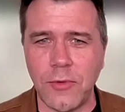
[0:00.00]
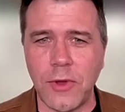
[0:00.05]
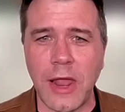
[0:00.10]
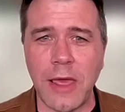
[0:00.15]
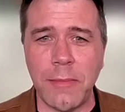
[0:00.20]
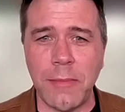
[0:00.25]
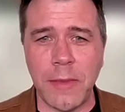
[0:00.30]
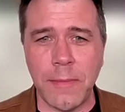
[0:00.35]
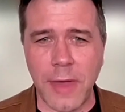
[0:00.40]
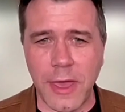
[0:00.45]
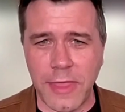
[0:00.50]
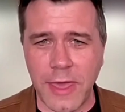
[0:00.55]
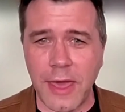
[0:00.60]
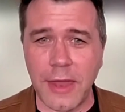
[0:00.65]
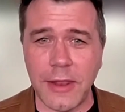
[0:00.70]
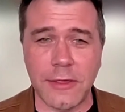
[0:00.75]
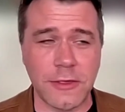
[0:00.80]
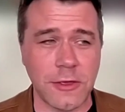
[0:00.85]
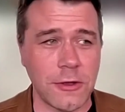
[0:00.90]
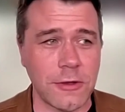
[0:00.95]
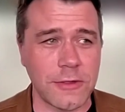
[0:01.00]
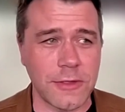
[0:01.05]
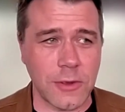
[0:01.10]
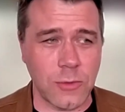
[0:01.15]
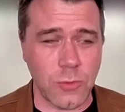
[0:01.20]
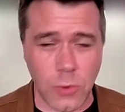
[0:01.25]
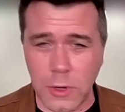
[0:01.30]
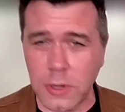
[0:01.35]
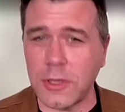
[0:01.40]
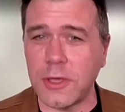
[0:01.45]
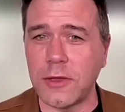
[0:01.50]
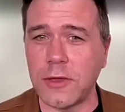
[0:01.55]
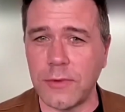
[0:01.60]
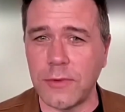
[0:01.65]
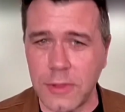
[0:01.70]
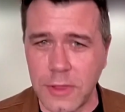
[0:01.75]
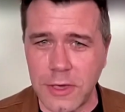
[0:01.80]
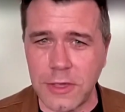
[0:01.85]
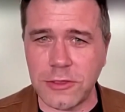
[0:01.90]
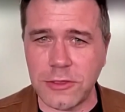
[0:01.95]
what I mean by that is there is a working
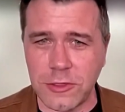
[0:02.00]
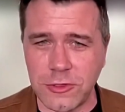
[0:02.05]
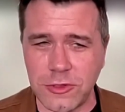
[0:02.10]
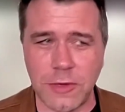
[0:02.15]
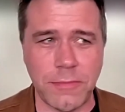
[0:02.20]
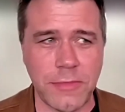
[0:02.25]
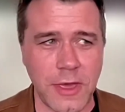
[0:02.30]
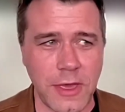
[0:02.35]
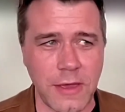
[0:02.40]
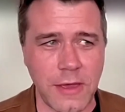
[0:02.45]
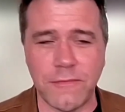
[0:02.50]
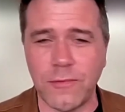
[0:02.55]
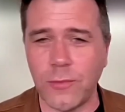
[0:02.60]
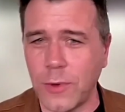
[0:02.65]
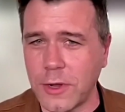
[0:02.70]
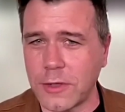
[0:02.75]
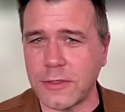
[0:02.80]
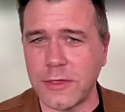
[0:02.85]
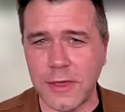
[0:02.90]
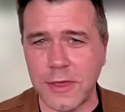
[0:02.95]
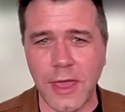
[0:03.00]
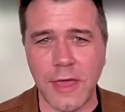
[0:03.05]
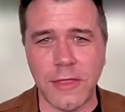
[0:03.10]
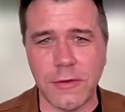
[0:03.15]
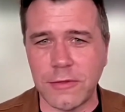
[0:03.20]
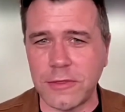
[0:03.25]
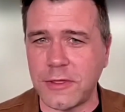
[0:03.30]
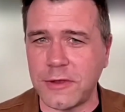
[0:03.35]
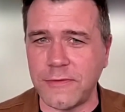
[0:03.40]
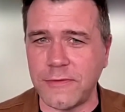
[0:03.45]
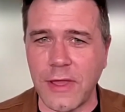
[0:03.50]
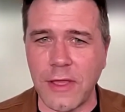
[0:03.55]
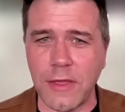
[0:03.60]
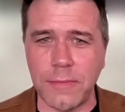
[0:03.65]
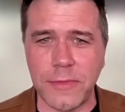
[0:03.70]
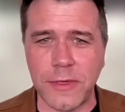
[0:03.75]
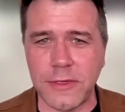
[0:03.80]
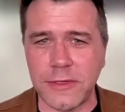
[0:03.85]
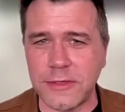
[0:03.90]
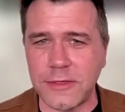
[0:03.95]
relationship. They have worked together to
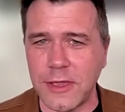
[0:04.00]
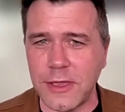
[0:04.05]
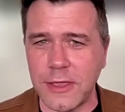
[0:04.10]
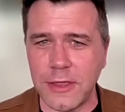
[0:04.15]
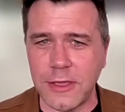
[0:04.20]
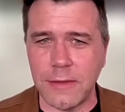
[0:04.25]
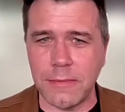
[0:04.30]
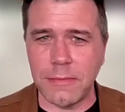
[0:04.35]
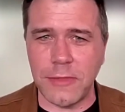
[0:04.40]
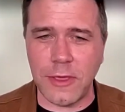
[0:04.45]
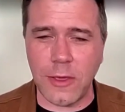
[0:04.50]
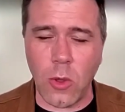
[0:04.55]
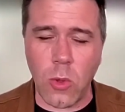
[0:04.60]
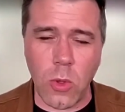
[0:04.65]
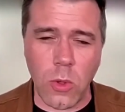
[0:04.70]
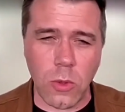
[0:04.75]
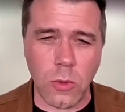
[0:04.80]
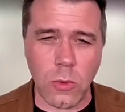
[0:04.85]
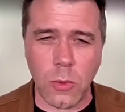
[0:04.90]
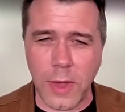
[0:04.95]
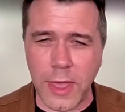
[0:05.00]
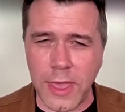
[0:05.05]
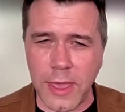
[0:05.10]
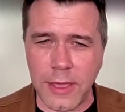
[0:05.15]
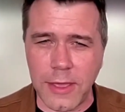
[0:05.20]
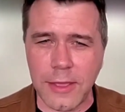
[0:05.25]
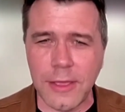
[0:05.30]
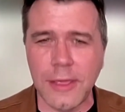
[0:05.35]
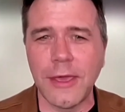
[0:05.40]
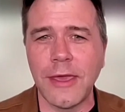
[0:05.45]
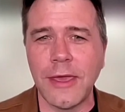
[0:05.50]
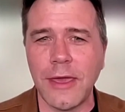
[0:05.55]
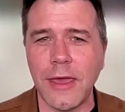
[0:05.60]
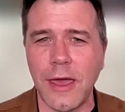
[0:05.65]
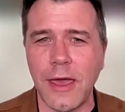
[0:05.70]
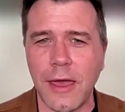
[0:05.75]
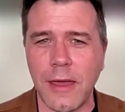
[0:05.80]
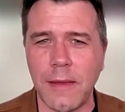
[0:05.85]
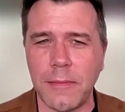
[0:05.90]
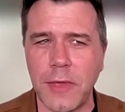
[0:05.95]
develop this stadium the whole way.
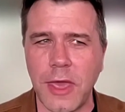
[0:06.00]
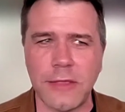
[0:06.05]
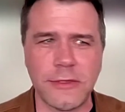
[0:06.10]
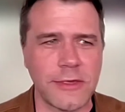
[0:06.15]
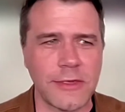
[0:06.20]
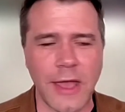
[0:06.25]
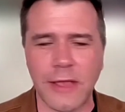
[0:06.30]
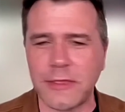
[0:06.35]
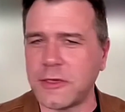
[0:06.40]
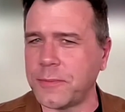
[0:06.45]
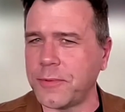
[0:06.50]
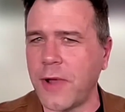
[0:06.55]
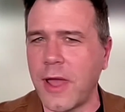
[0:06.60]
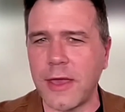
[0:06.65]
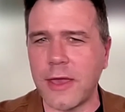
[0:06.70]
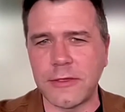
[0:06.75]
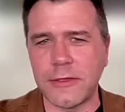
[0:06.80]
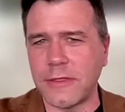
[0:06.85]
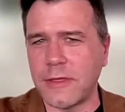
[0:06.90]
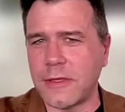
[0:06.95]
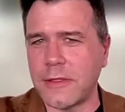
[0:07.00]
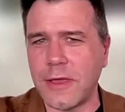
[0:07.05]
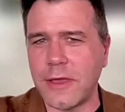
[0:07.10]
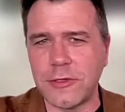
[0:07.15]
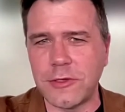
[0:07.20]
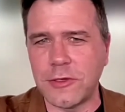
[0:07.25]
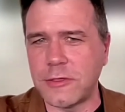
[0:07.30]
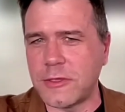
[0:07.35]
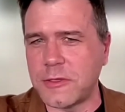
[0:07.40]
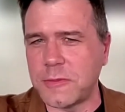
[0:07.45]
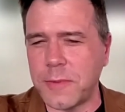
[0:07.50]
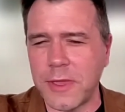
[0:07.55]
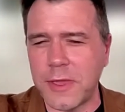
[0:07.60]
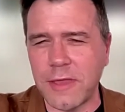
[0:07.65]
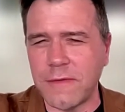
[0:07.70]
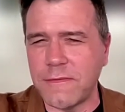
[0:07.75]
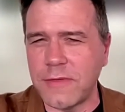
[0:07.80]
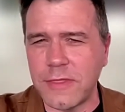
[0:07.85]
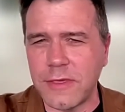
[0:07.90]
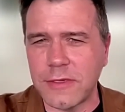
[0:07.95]
Um, it's not surprising that Legends has been
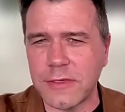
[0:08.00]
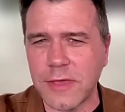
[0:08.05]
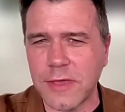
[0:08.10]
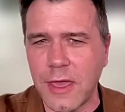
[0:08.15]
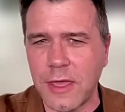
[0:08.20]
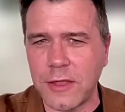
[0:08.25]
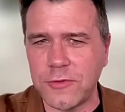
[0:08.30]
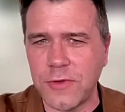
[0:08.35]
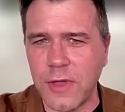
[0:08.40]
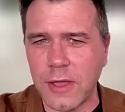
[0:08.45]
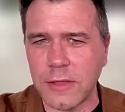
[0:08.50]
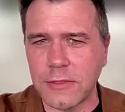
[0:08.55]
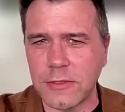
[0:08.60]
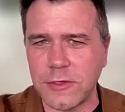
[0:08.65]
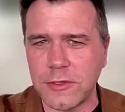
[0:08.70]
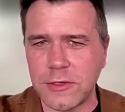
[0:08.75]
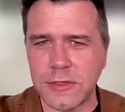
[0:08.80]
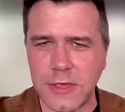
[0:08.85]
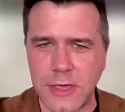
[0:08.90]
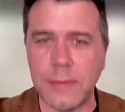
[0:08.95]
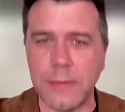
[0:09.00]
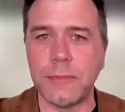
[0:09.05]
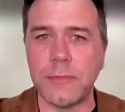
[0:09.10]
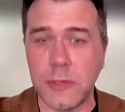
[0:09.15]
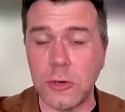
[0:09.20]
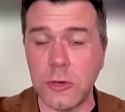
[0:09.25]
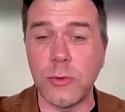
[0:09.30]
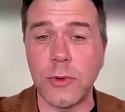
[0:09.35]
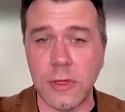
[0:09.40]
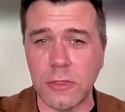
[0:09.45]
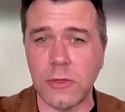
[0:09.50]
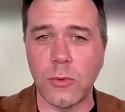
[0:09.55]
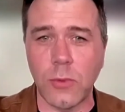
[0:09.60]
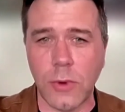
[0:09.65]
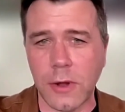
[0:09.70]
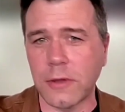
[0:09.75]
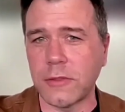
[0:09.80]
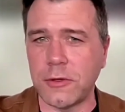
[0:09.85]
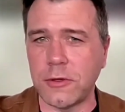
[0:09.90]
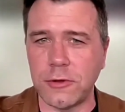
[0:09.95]
given this contract to just keep doing the
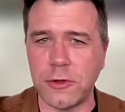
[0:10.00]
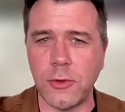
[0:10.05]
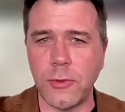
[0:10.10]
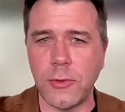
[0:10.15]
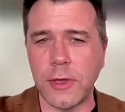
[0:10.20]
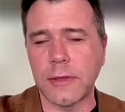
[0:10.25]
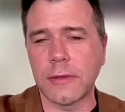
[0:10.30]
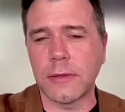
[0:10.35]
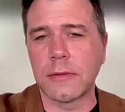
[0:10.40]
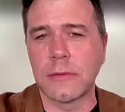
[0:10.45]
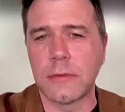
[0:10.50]
work they're doing.